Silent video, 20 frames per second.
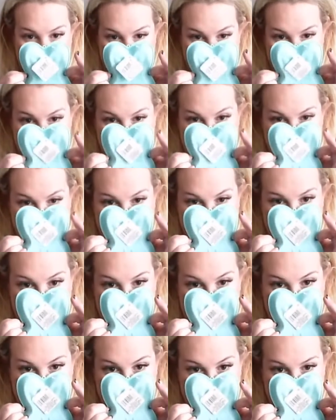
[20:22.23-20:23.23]
Oh, yeah.
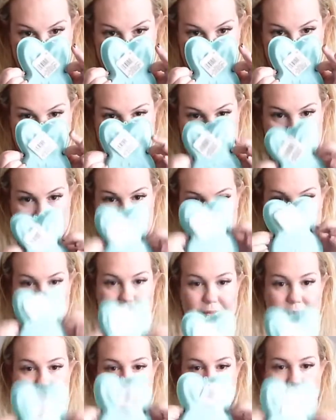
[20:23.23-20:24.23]
Yeah, you could do
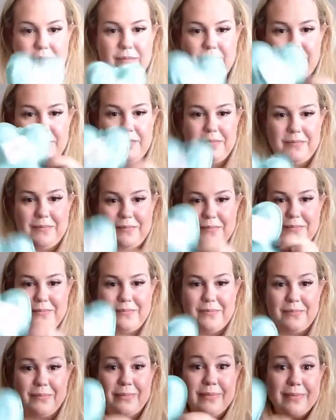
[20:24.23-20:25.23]
that. You
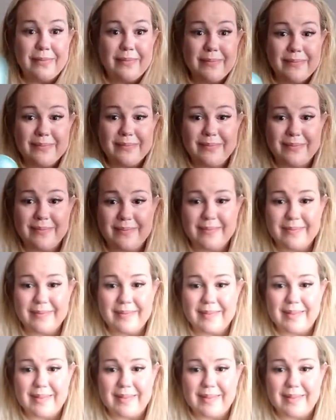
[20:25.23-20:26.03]
don't bake, do you?